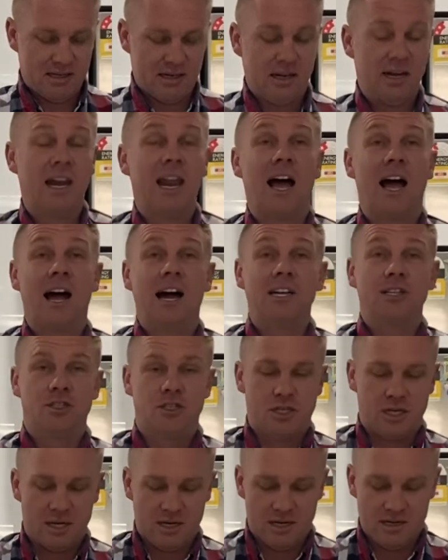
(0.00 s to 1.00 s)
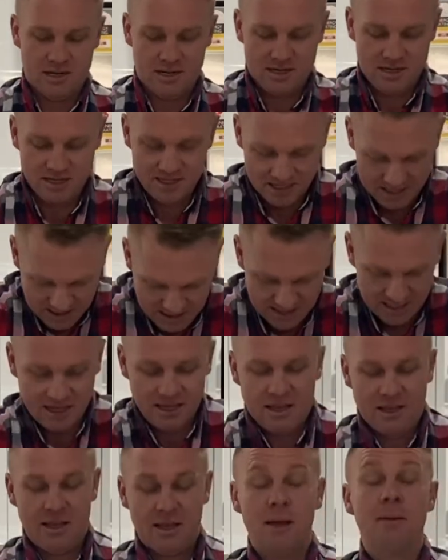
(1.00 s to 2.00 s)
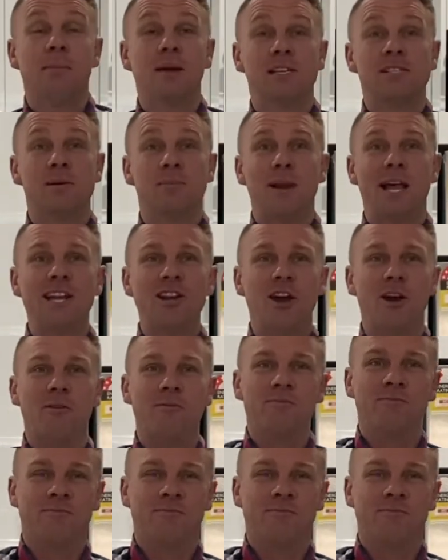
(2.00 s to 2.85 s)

large piece of Play-Doh.